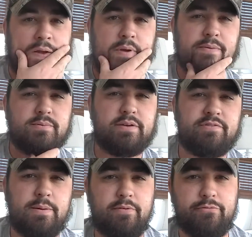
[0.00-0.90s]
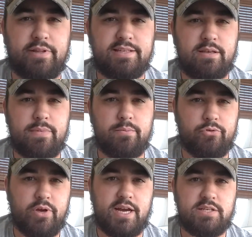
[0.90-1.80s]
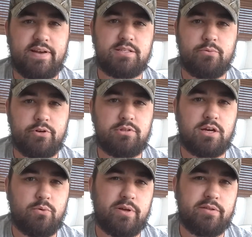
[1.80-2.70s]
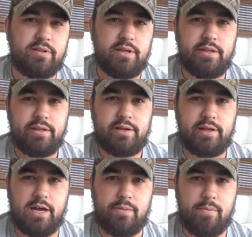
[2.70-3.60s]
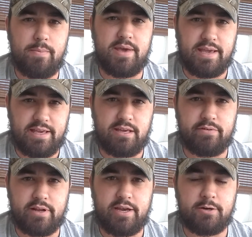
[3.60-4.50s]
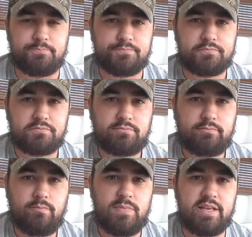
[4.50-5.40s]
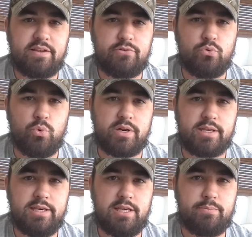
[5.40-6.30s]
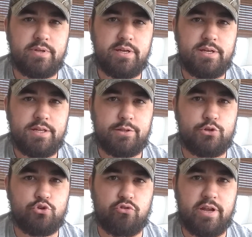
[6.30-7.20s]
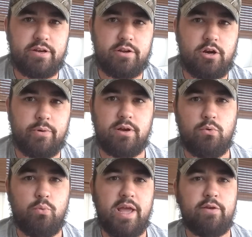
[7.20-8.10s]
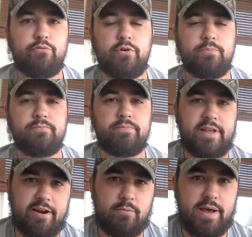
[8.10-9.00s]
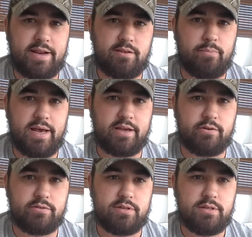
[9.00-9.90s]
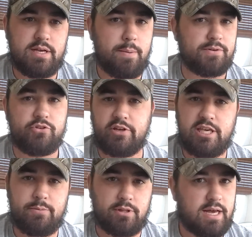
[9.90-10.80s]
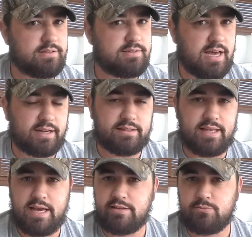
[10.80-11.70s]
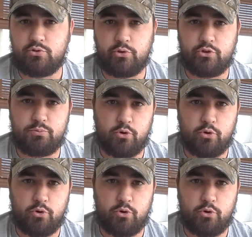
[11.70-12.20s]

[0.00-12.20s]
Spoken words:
Maybe some different type of flakes that maybe you guys have had some good luck with, that maybe I can give it a go. As I do want to keep the trend going away from aromatic tobaccos. I'm still going to keep a lot stocked in the house. I'm still going to